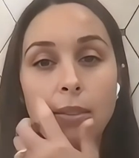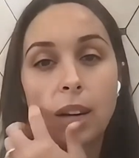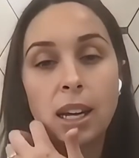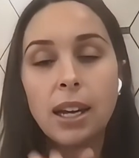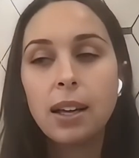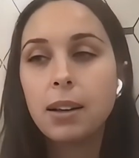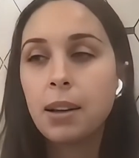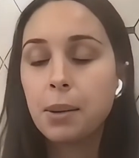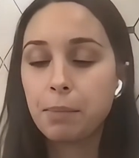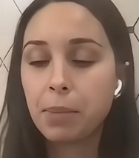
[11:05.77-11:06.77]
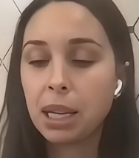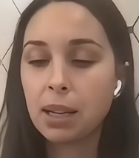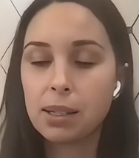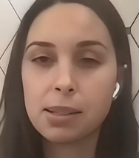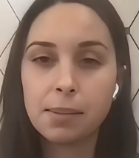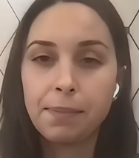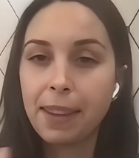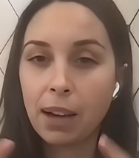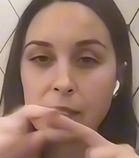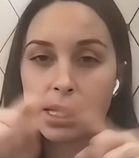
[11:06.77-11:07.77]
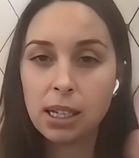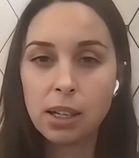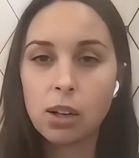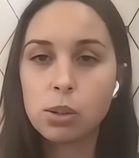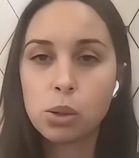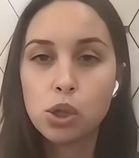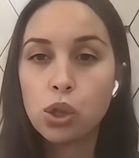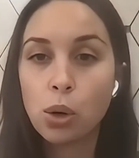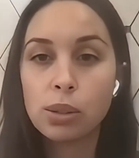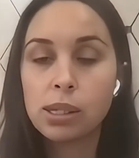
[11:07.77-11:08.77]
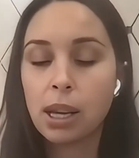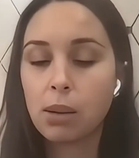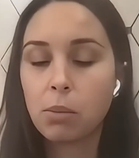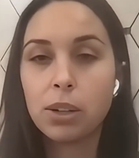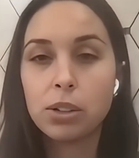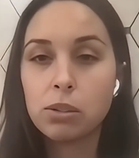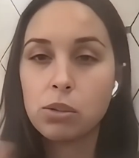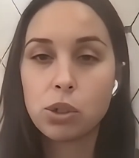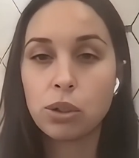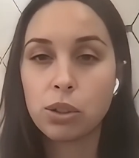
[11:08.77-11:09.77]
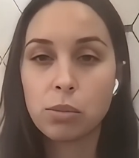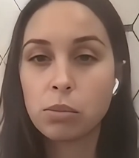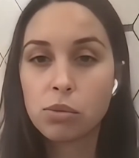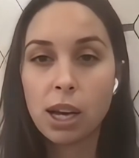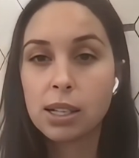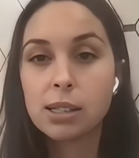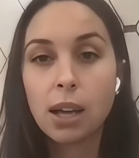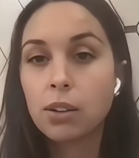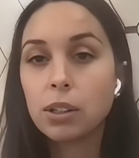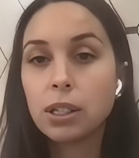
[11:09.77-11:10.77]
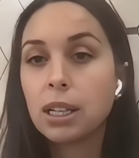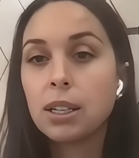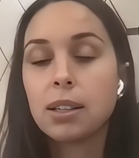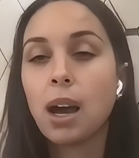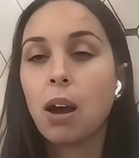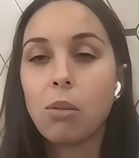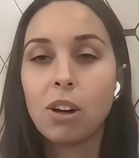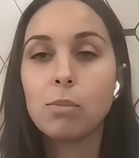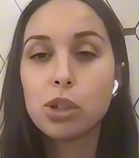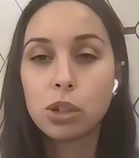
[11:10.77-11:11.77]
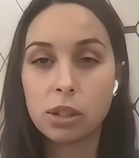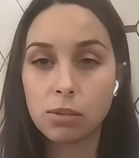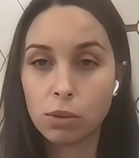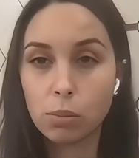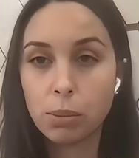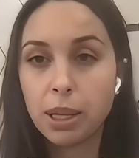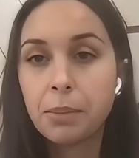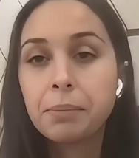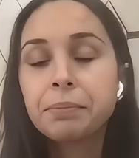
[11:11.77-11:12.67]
rating because obviously it also shows like what should you dress underneath and how warm should the room be.